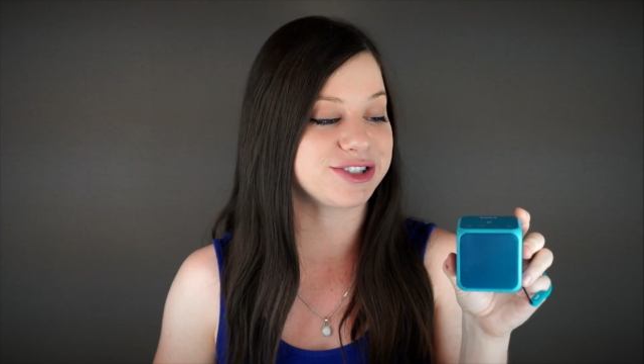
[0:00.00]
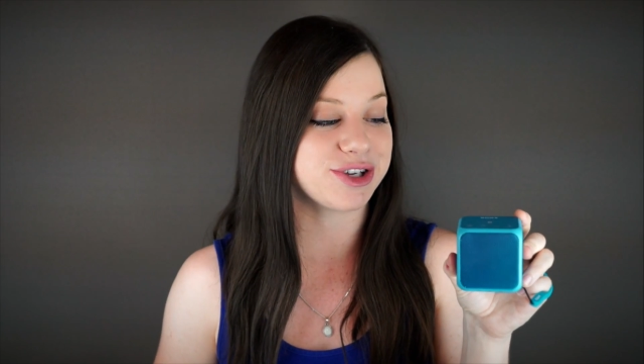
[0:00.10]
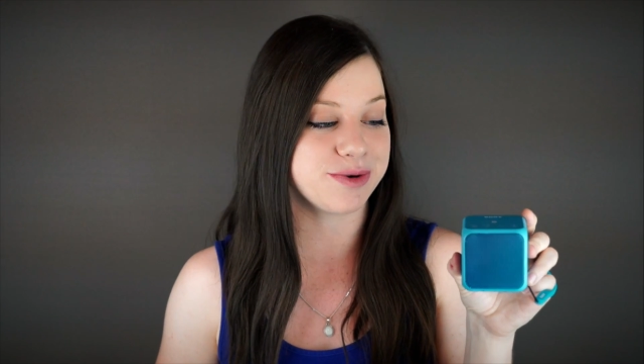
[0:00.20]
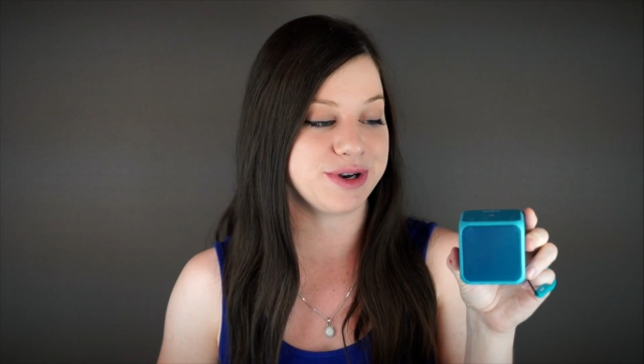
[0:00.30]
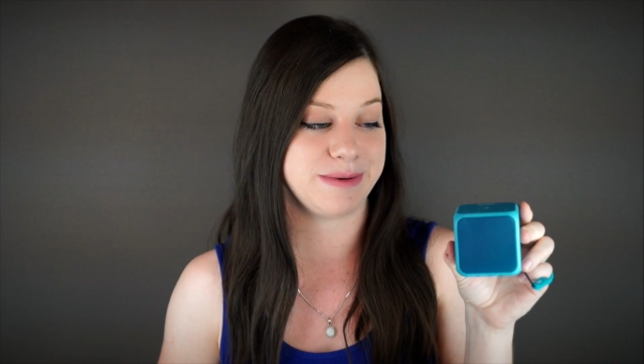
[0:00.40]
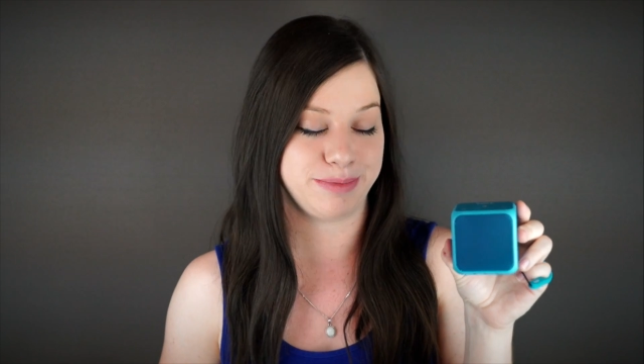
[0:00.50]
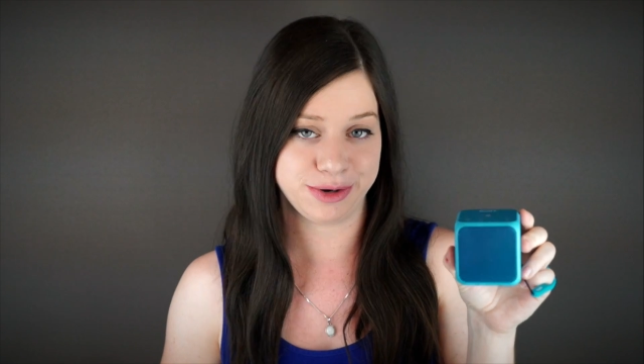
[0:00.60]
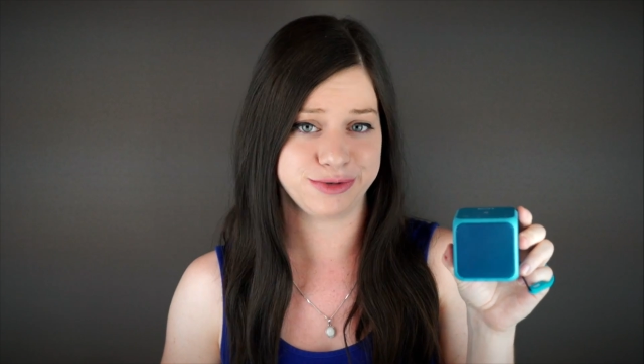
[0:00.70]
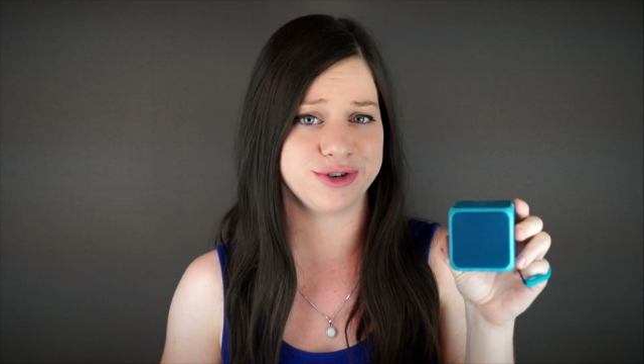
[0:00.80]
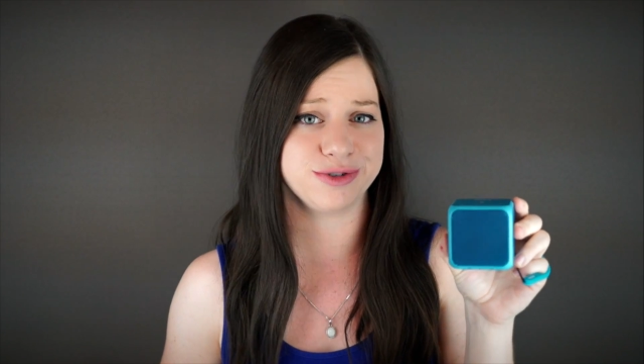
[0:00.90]
Sony
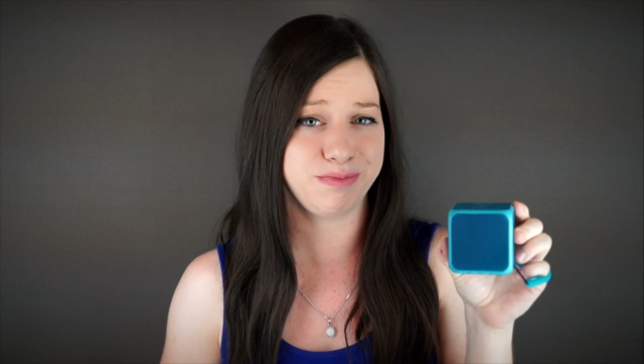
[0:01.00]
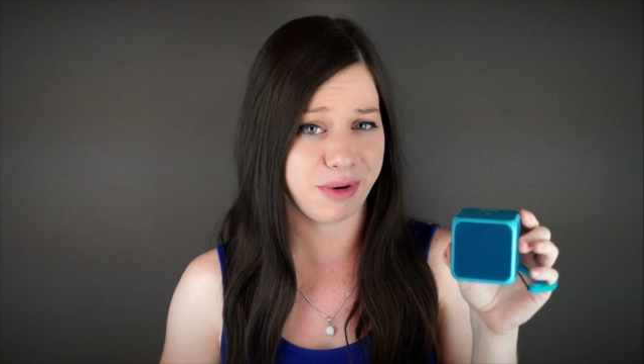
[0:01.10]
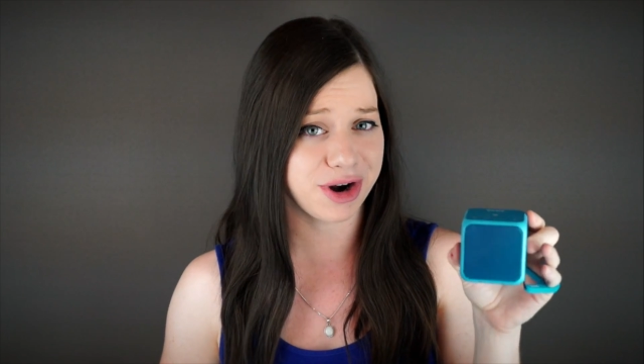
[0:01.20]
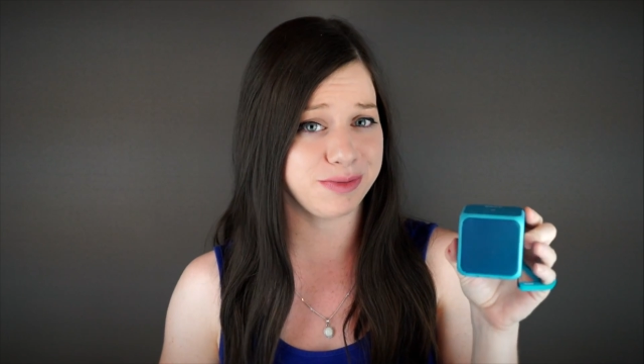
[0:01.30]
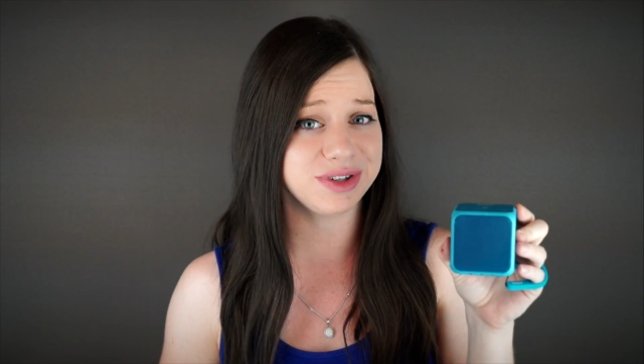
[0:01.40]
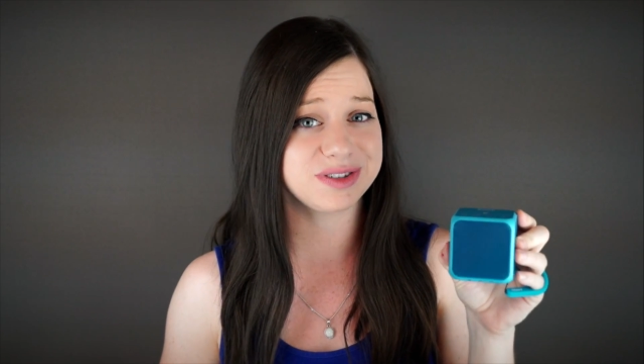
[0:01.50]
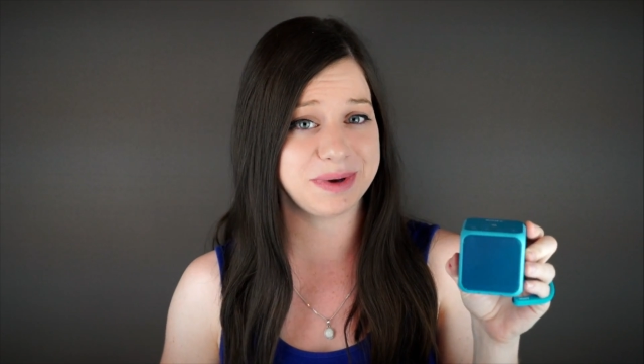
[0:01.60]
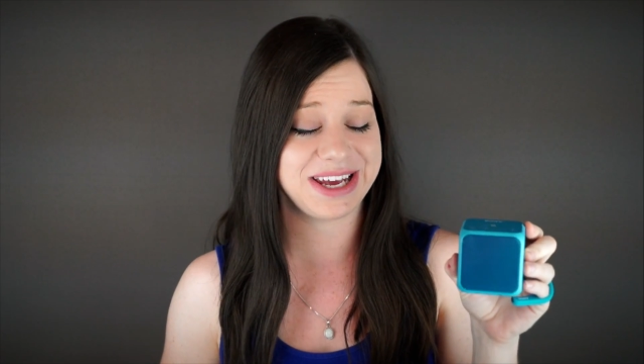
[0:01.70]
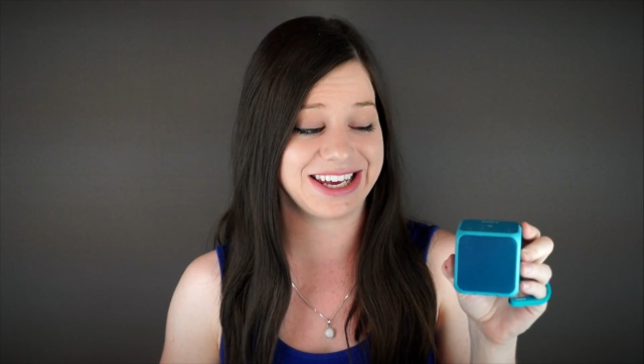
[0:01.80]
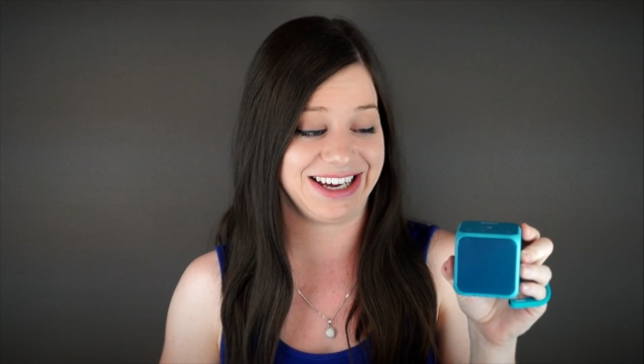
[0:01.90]
Bluetooth portable
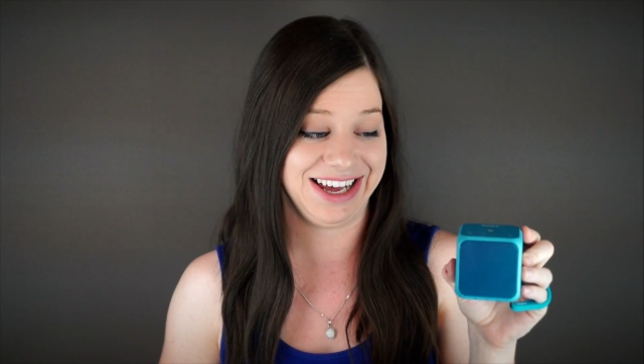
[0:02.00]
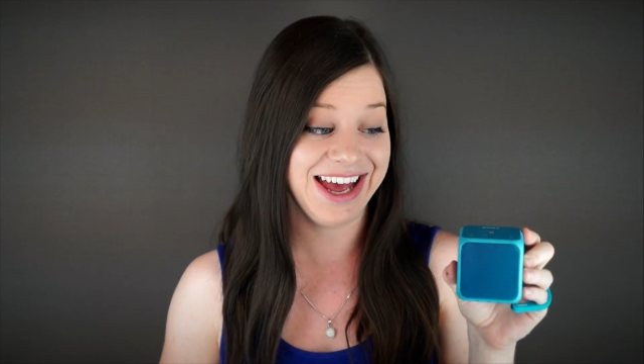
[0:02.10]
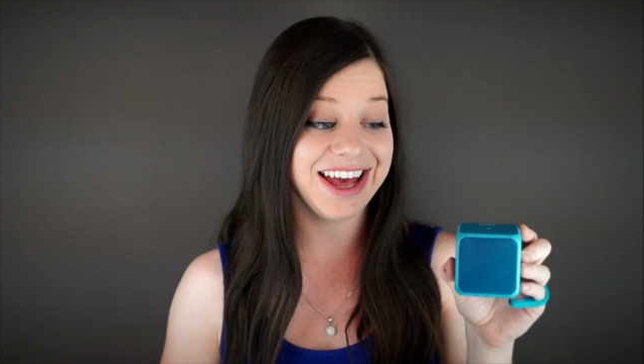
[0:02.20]
speaker.